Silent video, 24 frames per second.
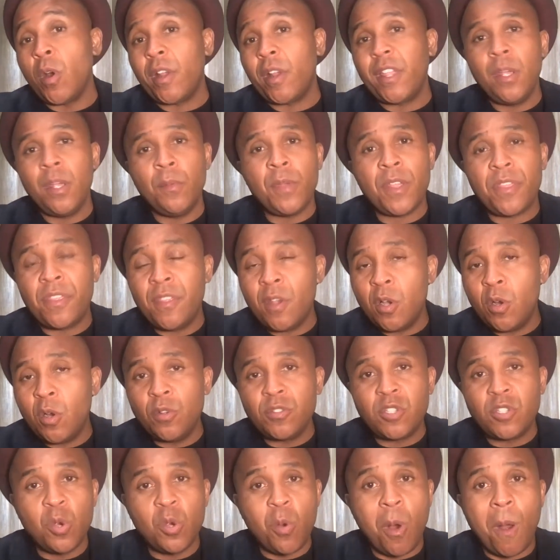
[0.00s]
working with
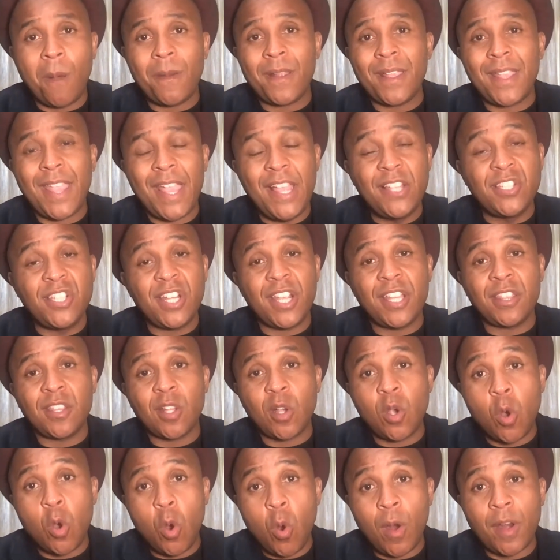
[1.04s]
those who are engaging in
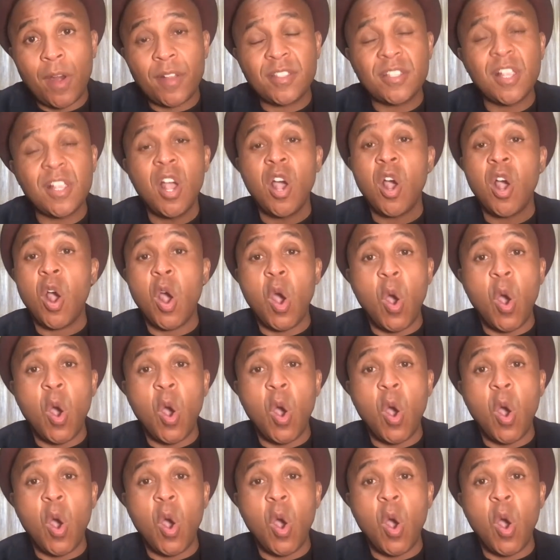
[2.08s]
the courts.